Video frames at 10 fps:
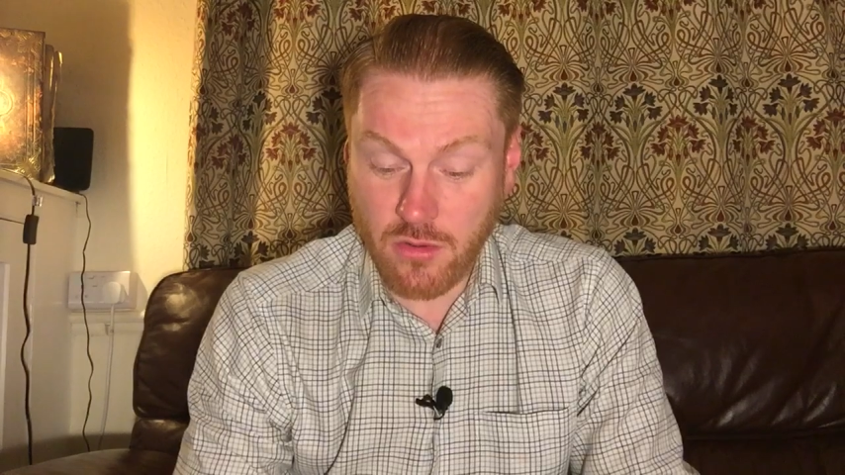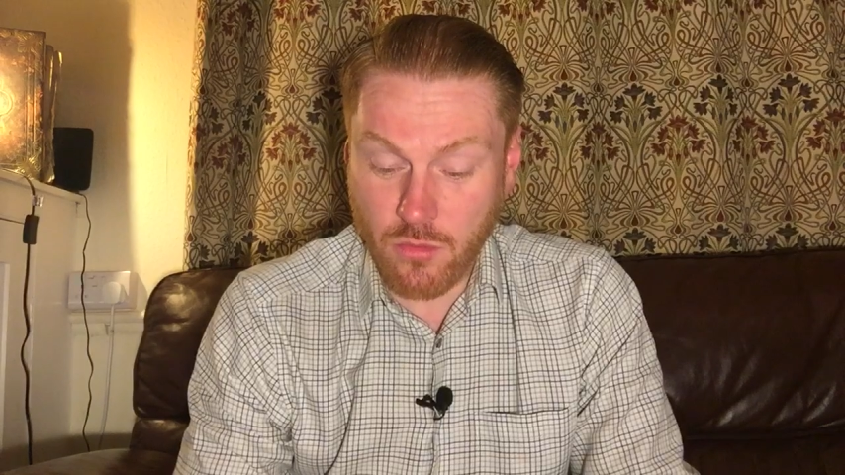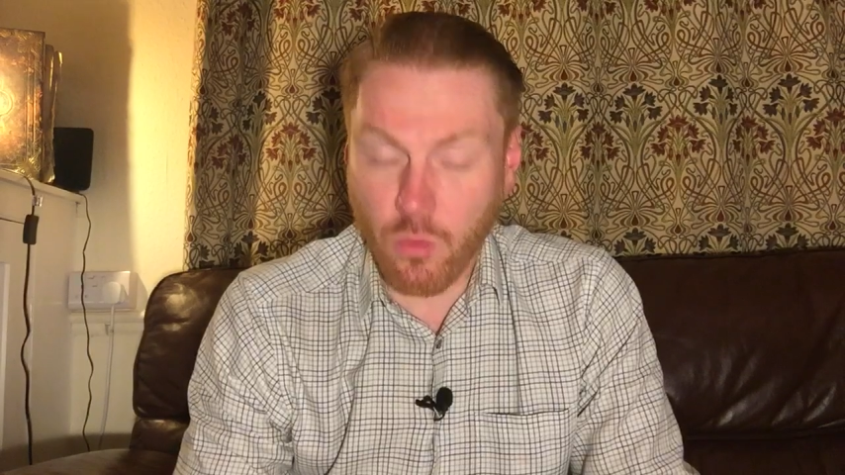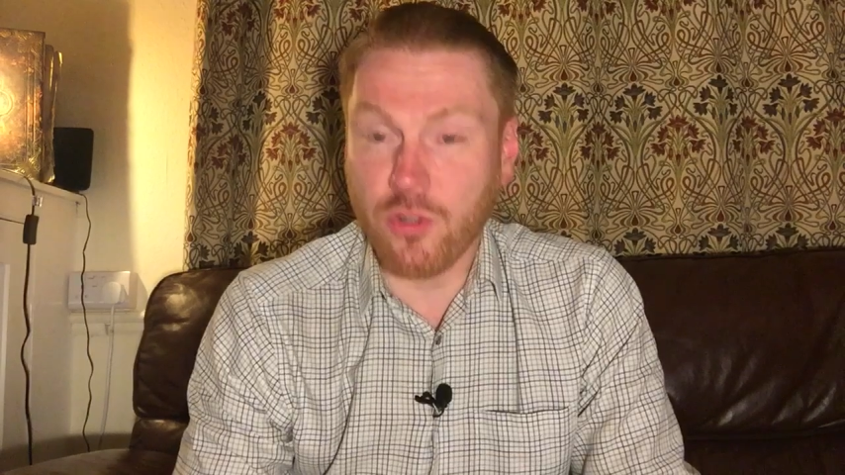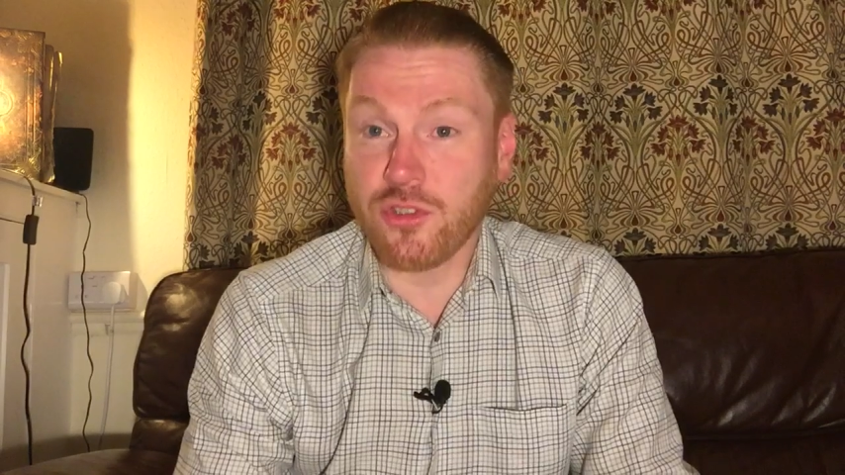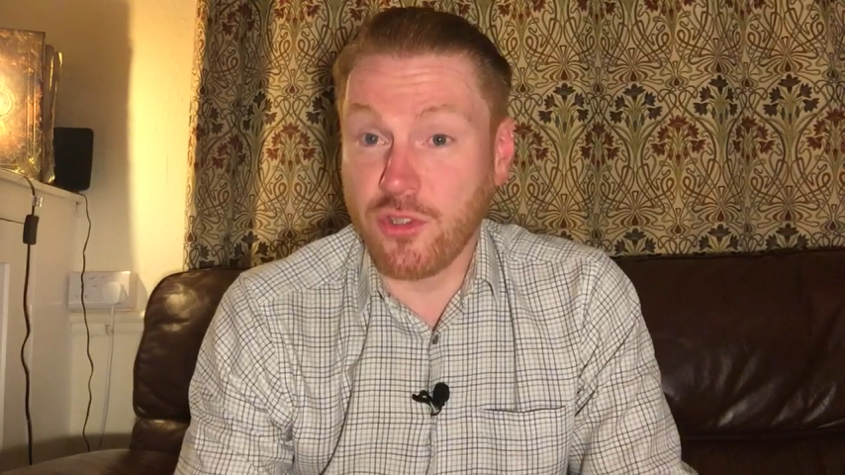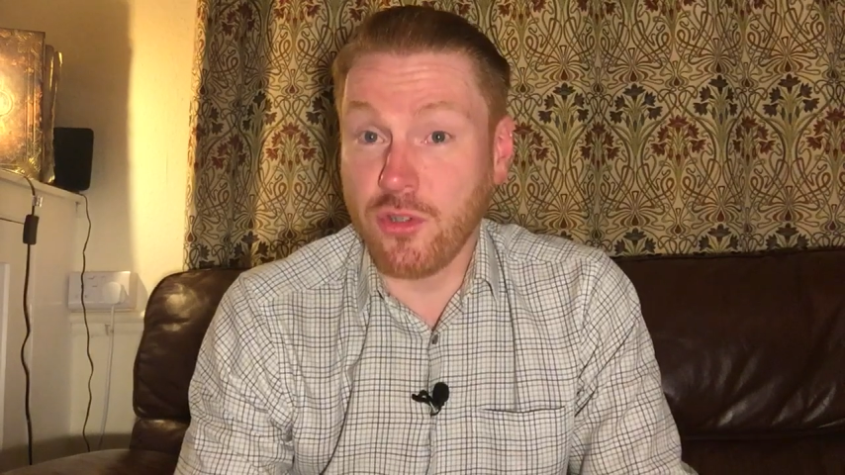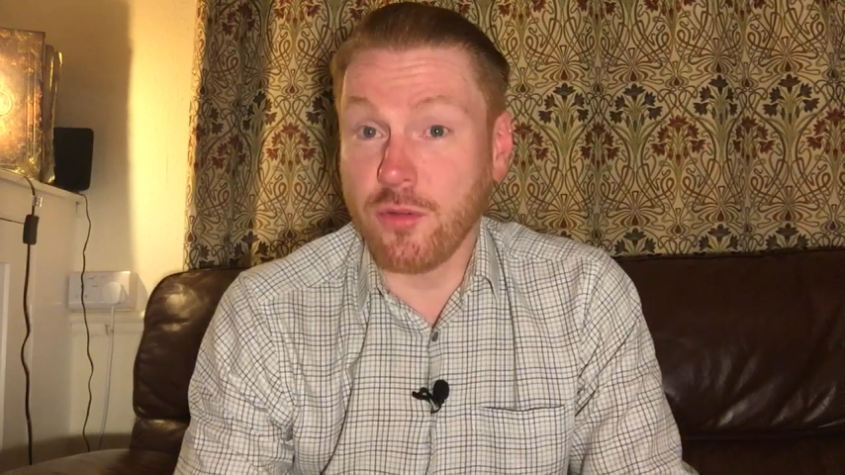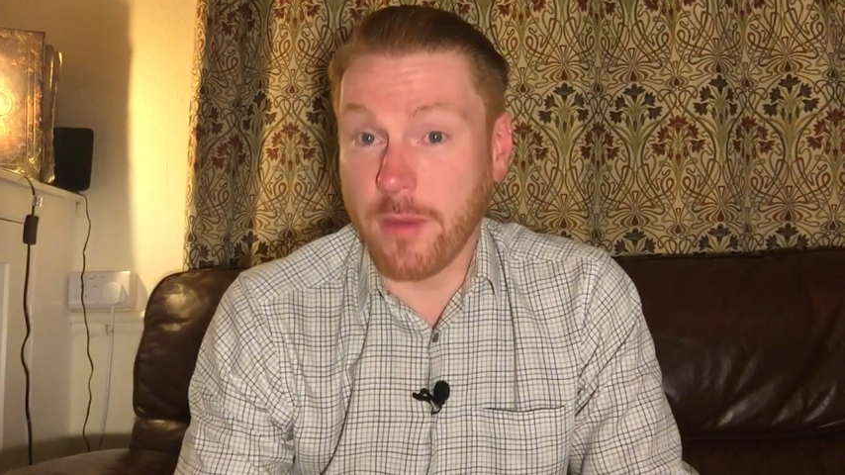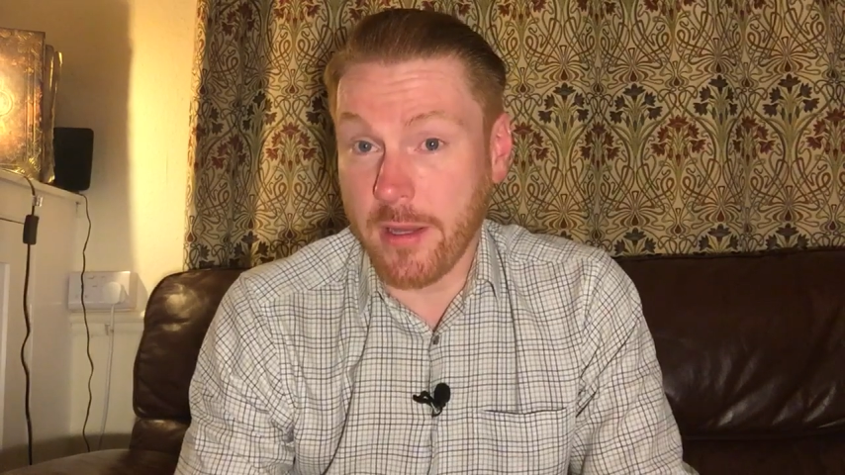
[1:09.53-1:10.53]
what to
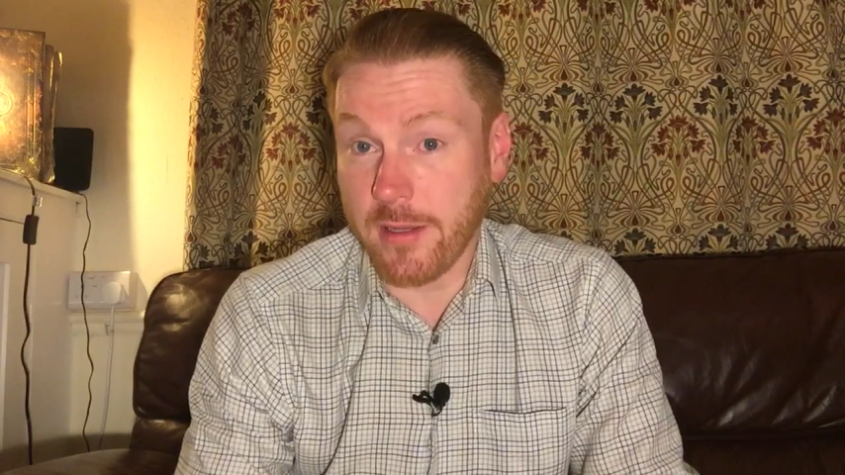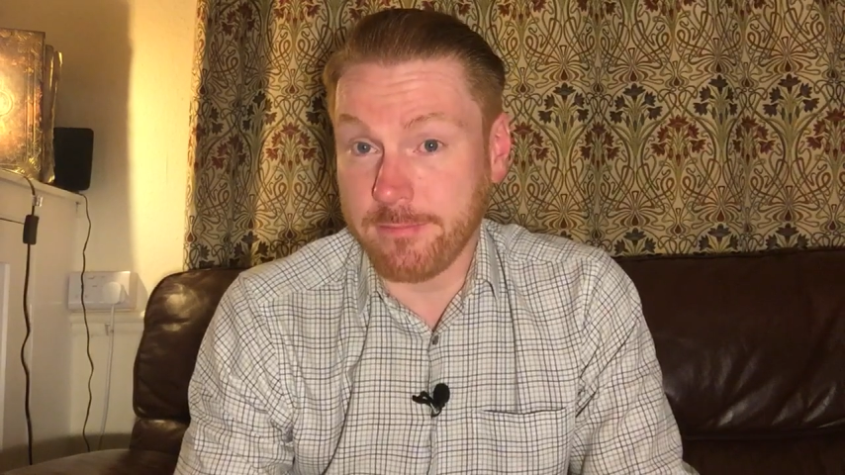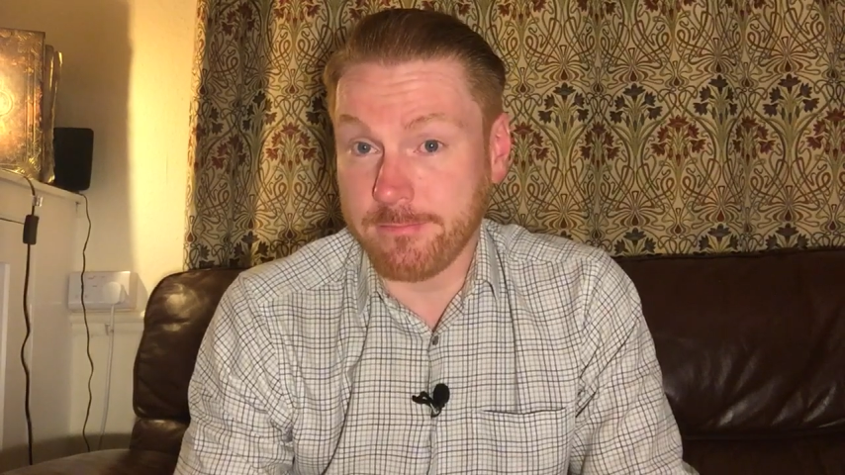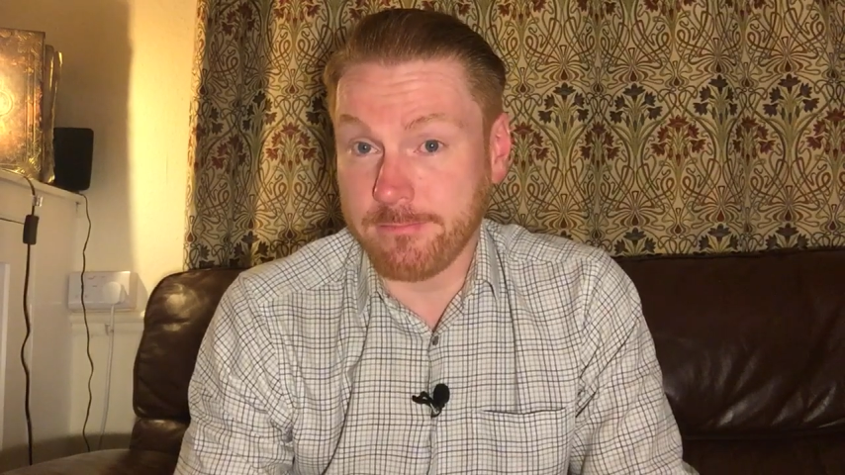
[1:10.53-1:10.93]
do about it.